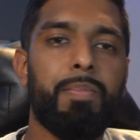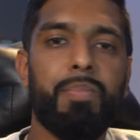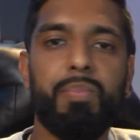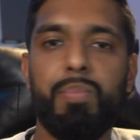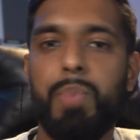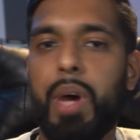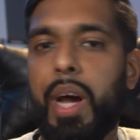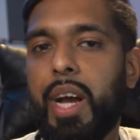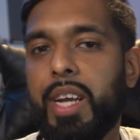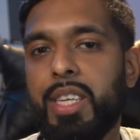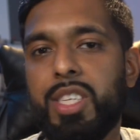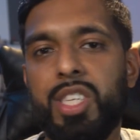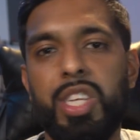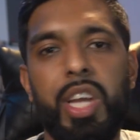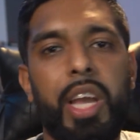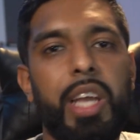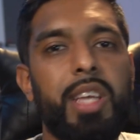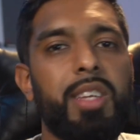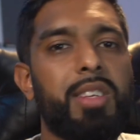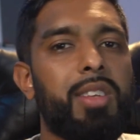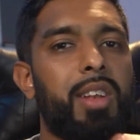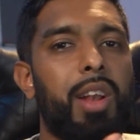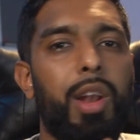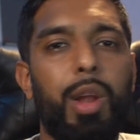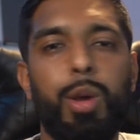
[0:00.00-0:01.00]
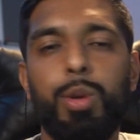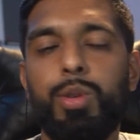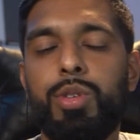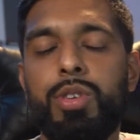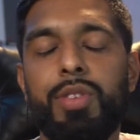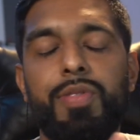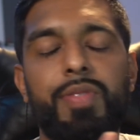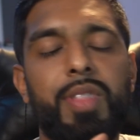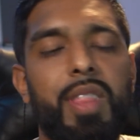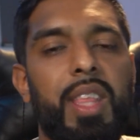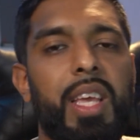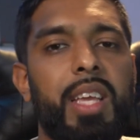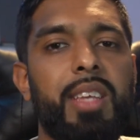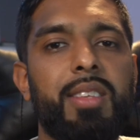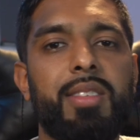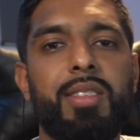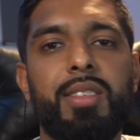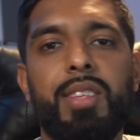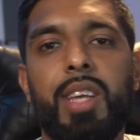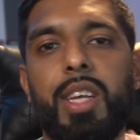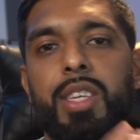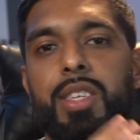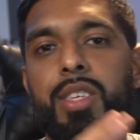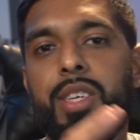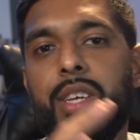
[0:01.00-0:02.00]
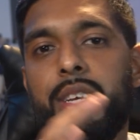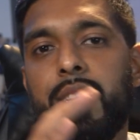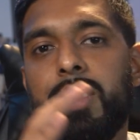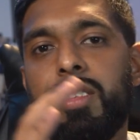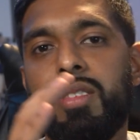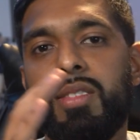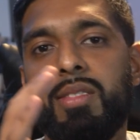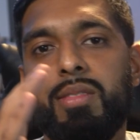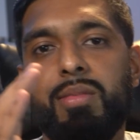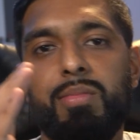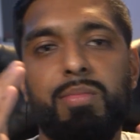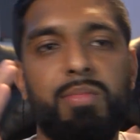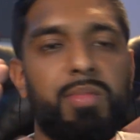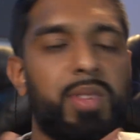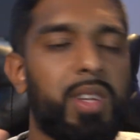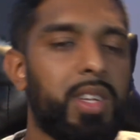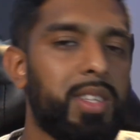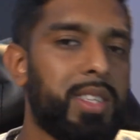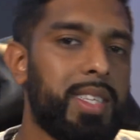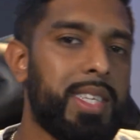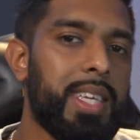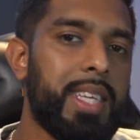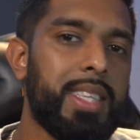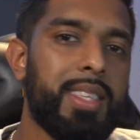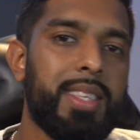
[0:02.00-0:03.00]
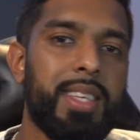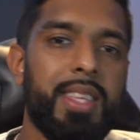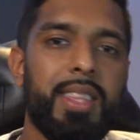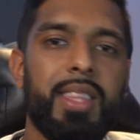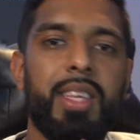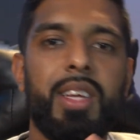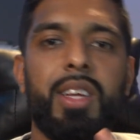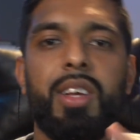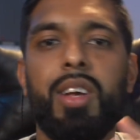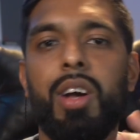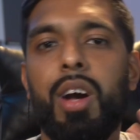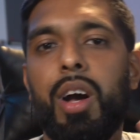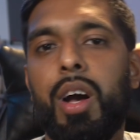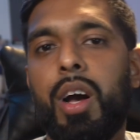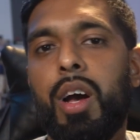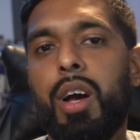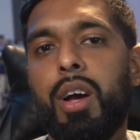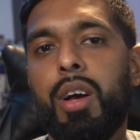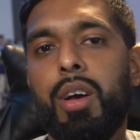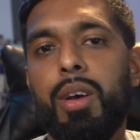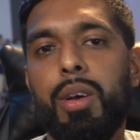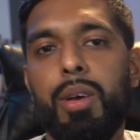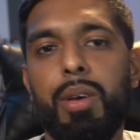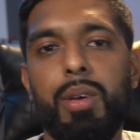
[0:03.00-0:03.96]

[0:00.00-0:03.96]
but I changed loads of things such as tinting the car,